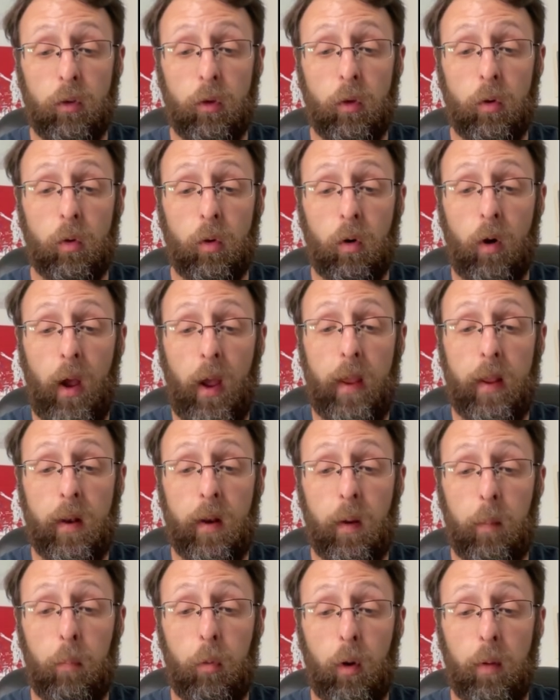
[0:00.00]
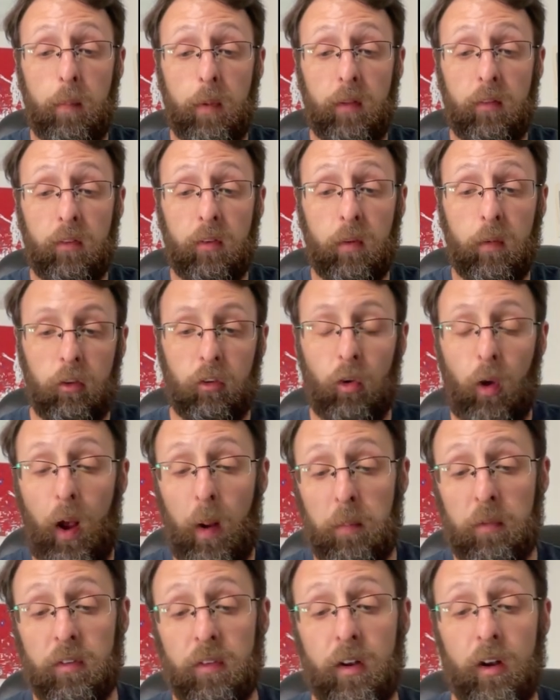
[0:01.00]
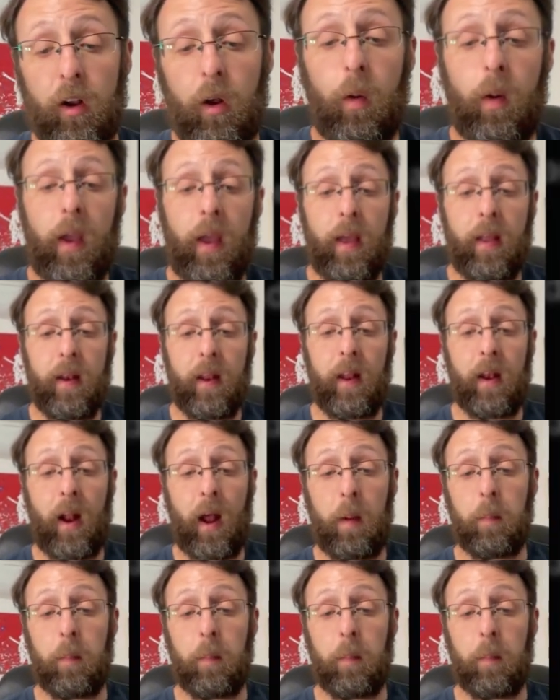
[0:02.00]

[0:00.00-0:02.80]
new client appointments. So I'm just going to go ahead and